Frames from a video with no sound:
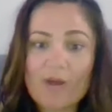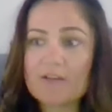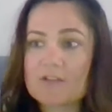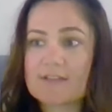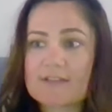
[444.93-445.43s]

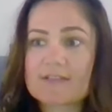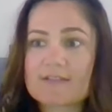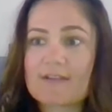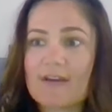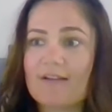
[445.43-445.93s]
And
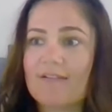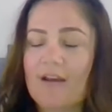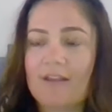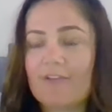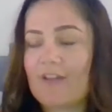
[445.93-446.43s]
just,
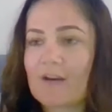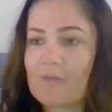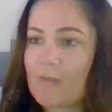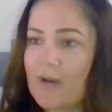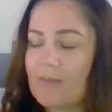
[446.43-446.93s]
I feel like I'm
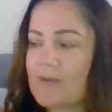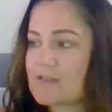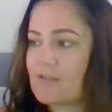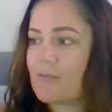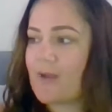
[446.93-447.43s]
repeating
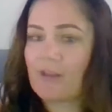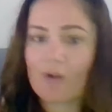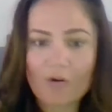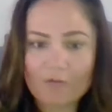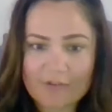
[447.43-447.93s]
myself about the
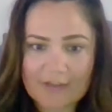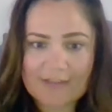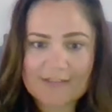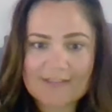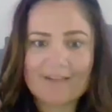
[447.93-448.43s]

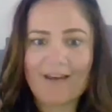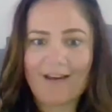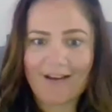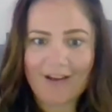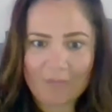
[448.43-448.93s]
confidence and the
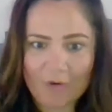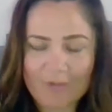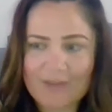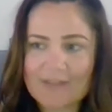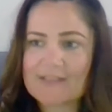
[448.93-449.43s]
aha
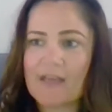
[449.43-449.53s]
moments.